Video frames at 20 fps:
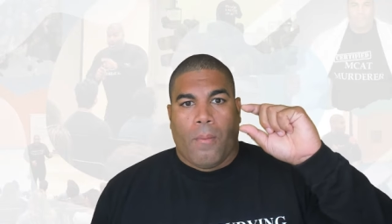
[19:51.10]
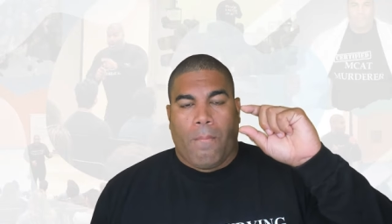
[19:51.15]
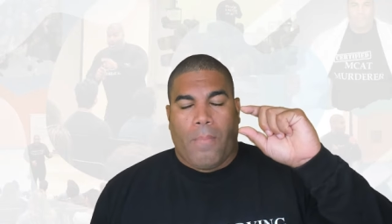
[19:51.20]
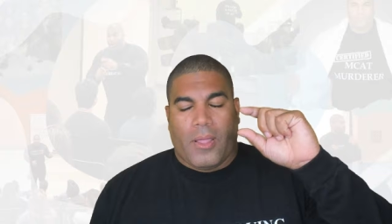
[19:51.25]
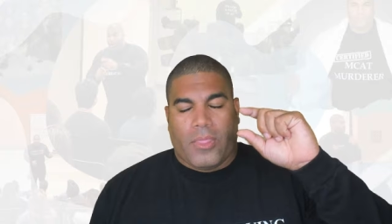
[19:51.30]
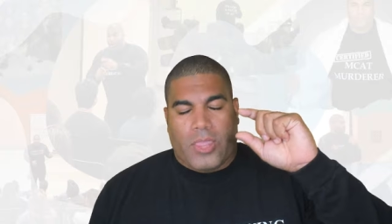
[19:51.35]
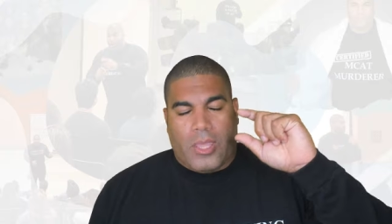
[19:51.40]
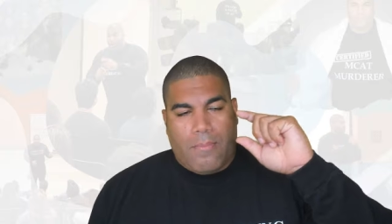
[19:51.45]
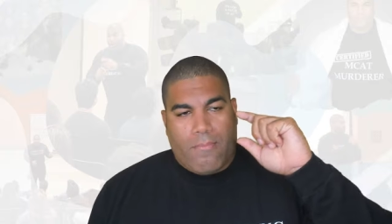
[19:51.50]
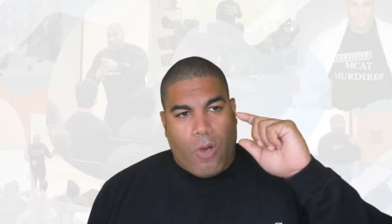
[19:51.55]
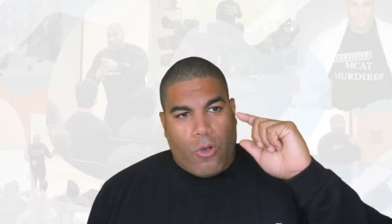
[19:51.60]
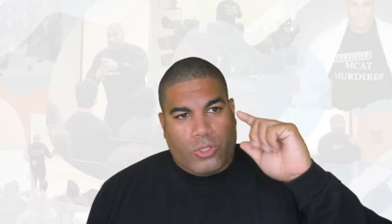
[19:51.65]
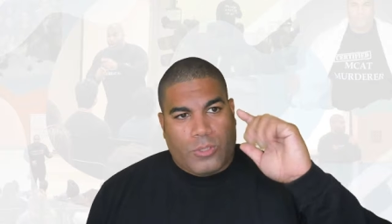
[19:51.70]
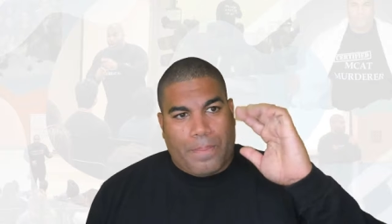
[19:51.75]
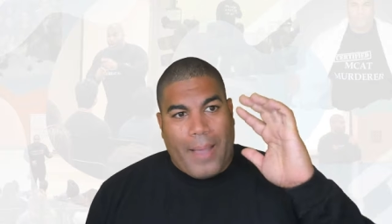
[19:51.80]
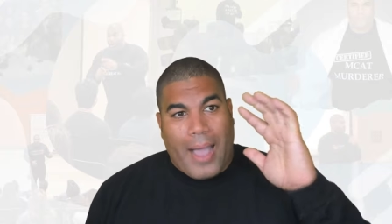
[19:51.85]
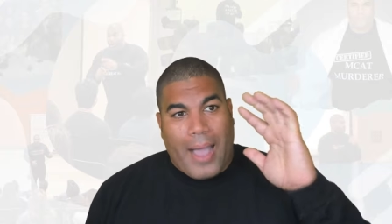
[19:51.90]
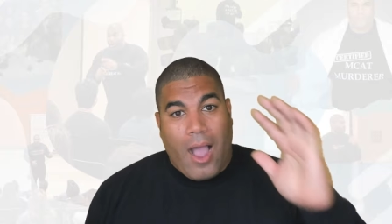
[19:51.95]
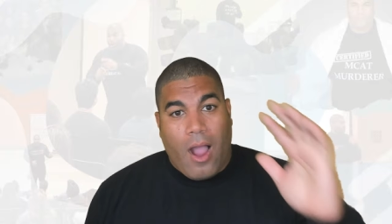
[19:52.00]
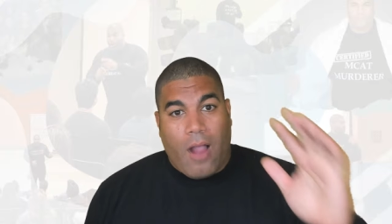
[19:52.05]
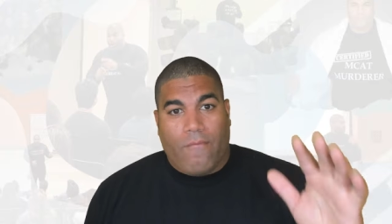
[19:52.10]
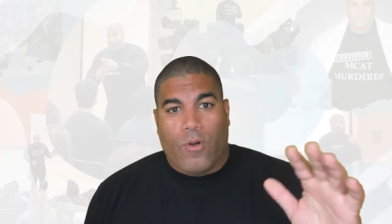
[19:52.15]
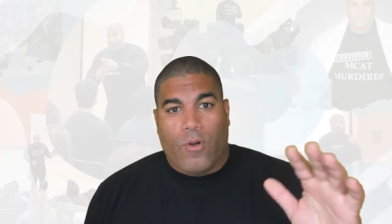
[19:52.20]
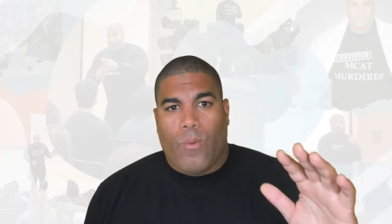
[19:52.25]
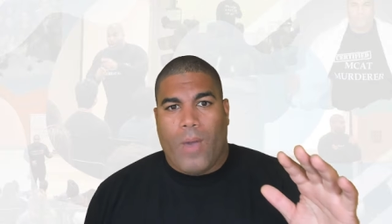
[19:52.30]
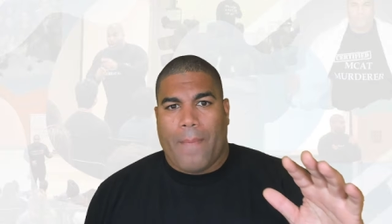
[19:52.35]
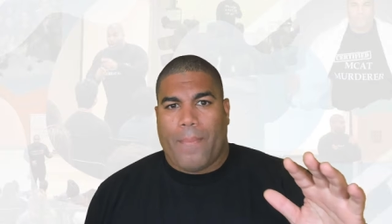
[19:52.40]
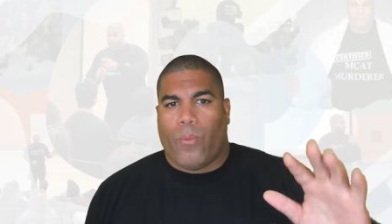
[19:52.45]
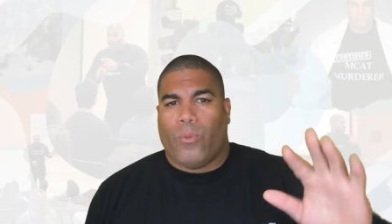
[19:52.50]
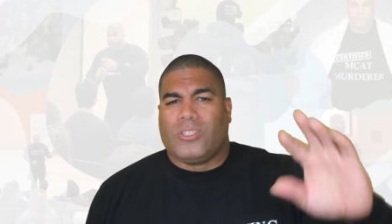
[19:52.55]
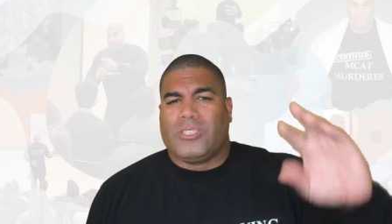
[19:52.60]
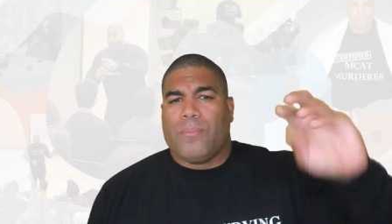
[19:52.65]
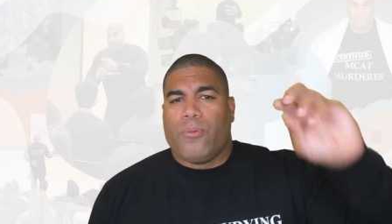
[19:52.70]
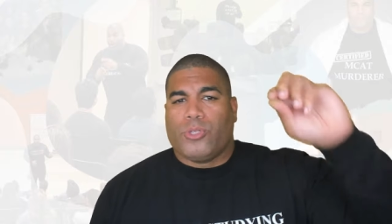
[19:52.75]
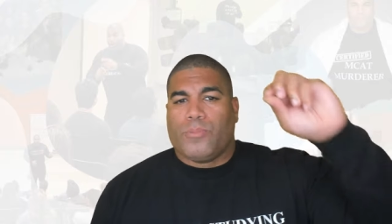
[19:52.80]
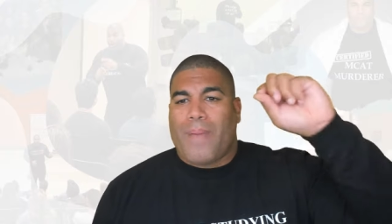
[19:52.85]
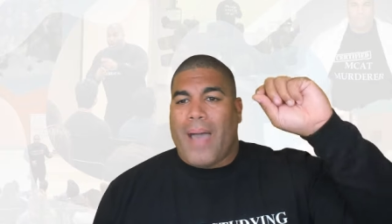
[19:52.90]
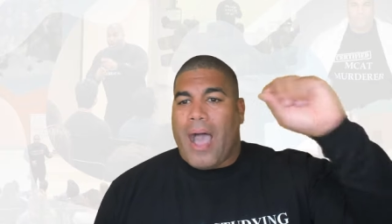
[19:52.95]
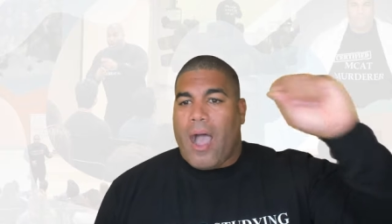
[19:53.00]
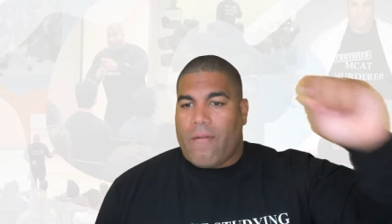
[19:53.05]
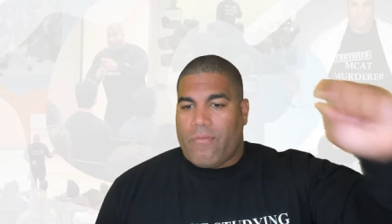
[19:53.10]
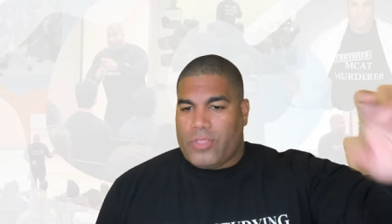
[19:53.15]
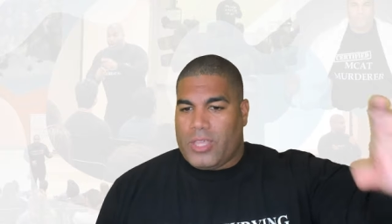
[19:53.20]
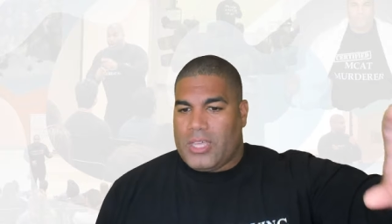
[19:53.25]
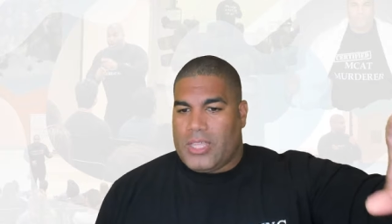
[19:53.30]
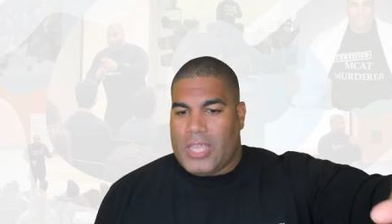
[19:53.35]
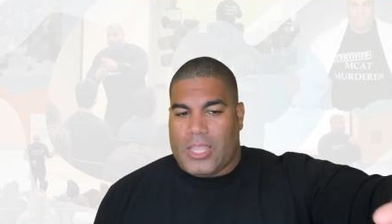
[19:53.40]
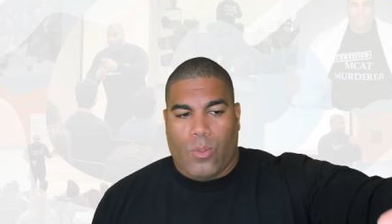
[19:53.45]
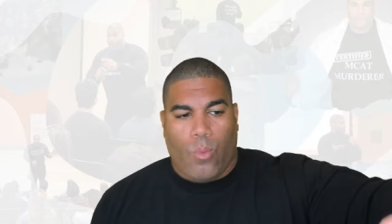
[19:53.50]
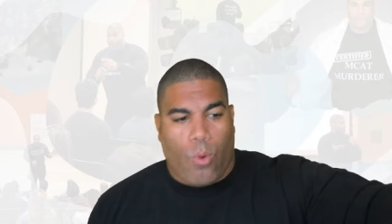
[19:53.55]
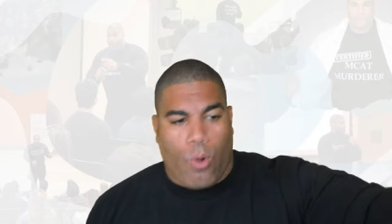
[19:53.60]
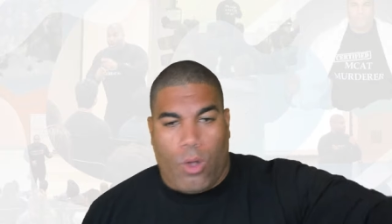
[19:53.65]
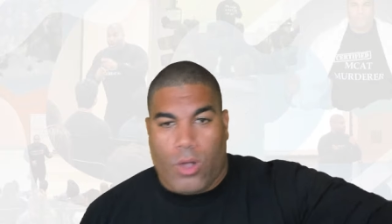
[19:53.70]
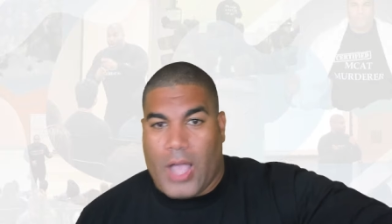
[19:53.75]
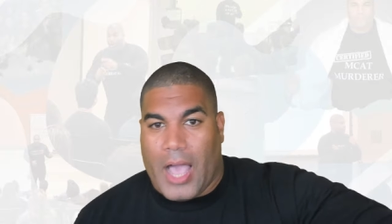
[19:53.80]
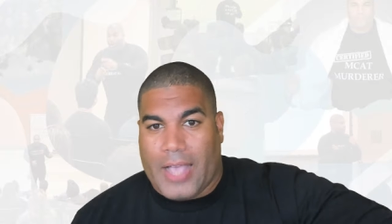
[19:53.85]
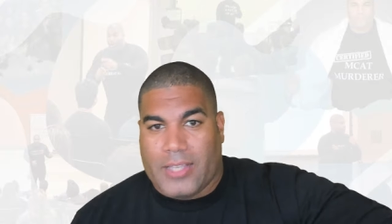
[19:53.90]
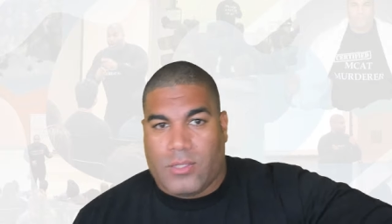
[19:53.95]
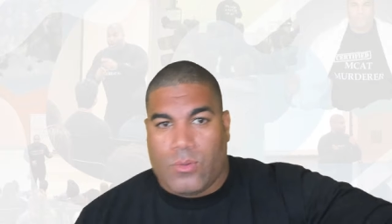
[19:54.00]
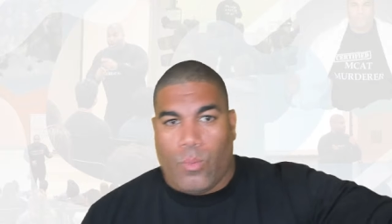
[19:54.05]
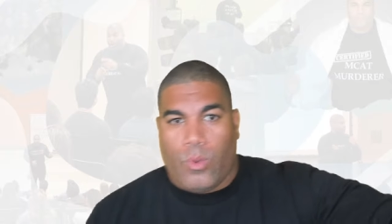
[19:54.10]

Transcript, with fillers: But the most powerful weapon, what's the most powerful thing in the world, guys?